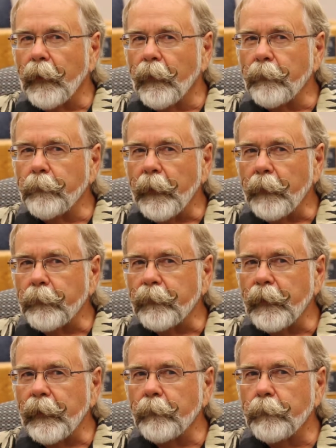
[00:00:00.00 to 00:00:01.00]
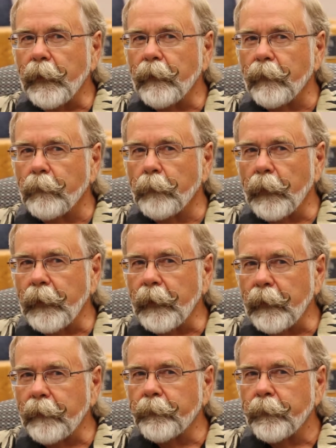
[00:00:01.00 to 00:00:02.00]
RPAP is getting better at
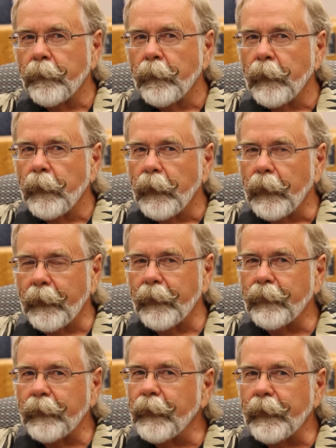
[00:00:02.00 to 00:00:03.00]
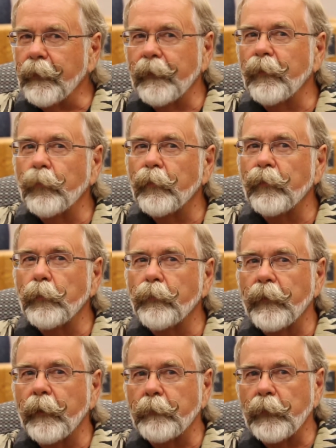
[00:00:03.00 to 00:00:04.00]
bringing, because this was new
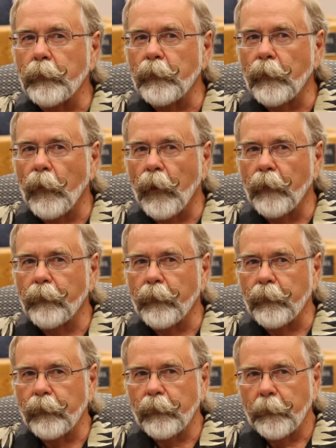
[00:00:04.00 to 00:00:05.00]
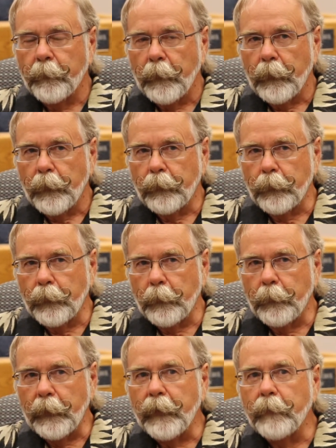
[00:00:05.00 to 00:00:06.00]
for them to do at a conference. So they're
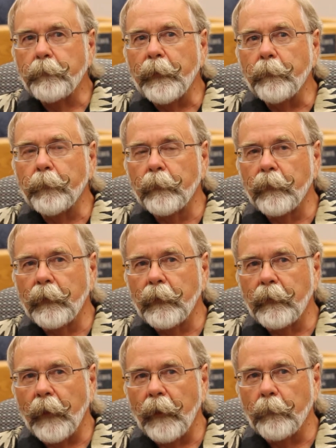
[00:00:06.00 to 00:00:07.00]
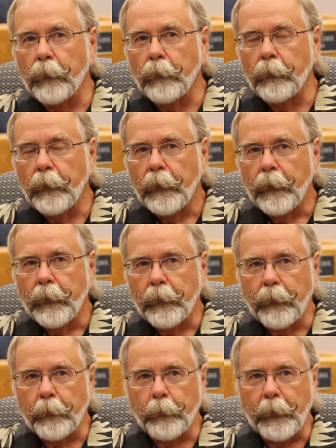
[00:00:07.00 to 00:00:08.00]
bringing people to the table,
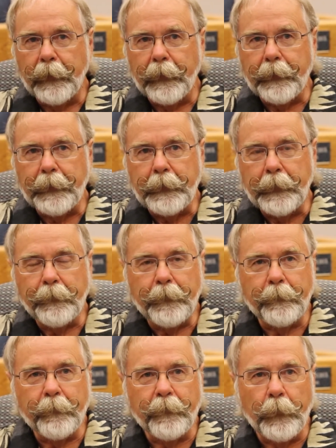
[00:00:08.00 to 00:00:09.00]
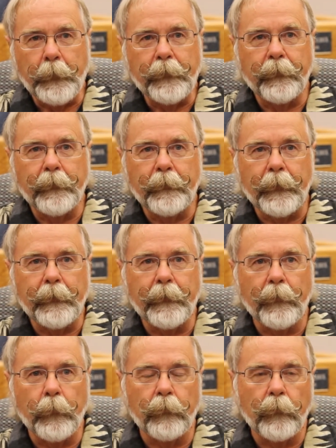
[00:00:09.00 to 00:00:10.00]
they're bringing different voices
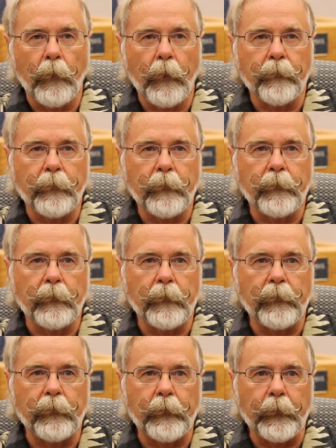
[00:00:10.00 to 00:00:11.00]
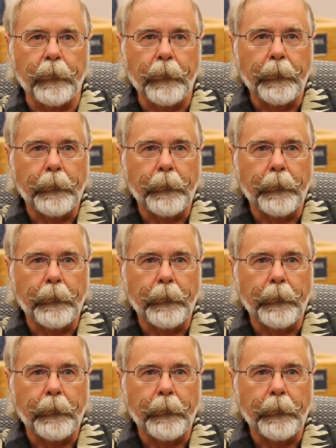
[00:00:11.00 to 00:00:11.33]
into those conferences that